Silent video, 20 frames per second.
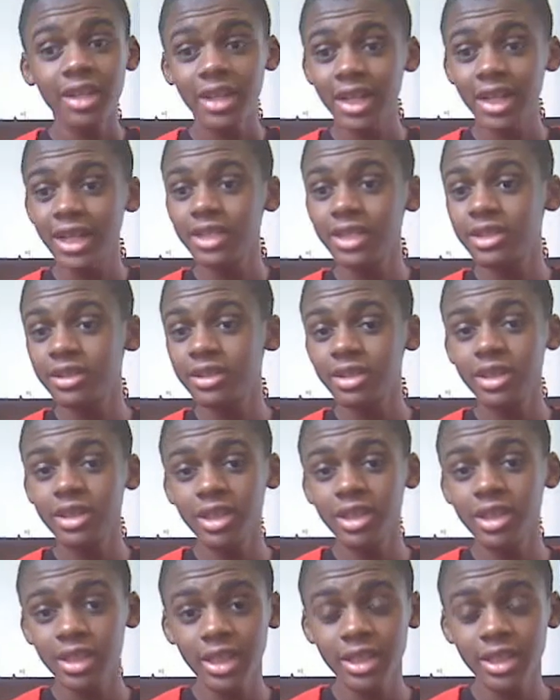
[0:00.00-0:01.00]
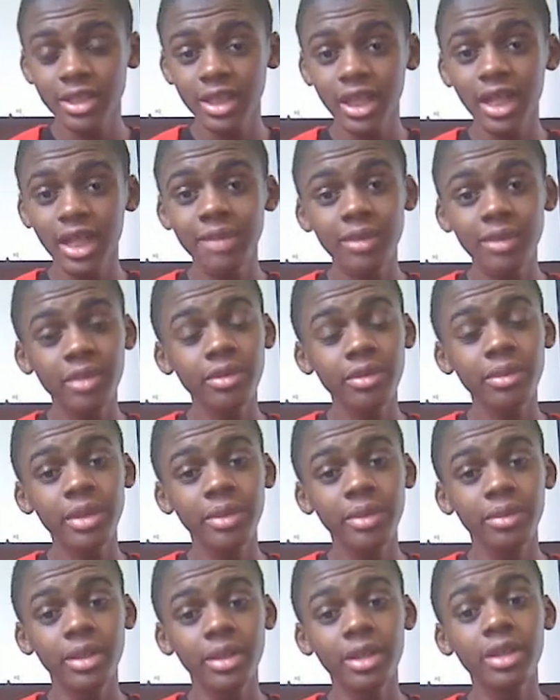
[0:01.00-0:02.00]
Guys, I'll see you next time, and
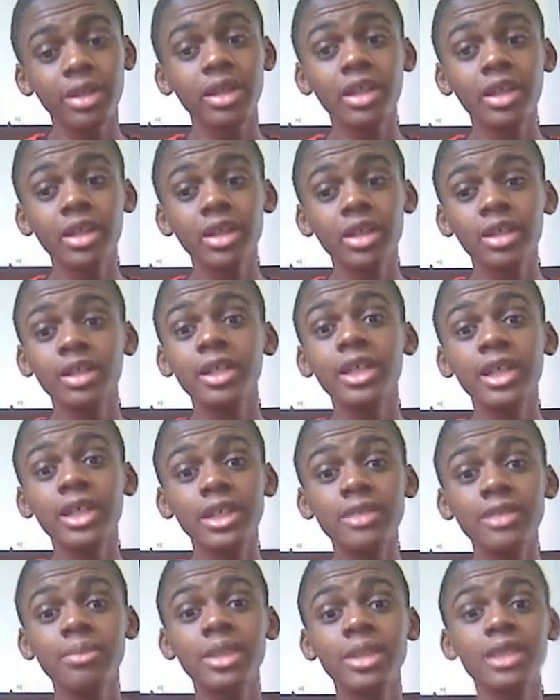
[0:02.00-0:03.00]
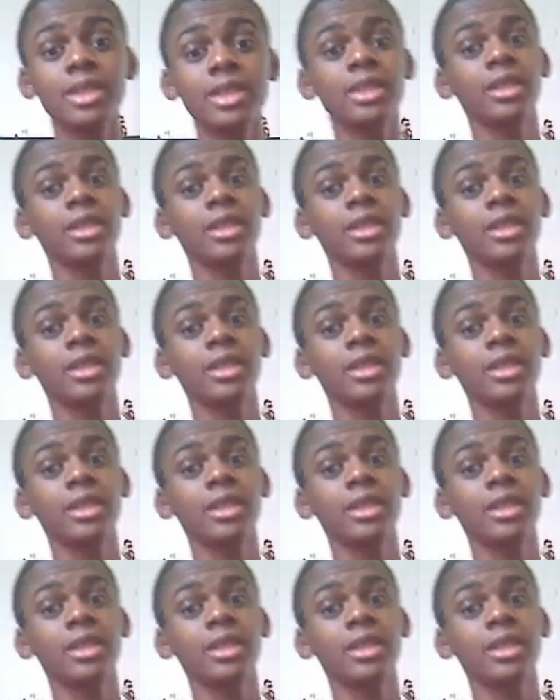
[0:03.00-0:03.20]
remember, it's pizza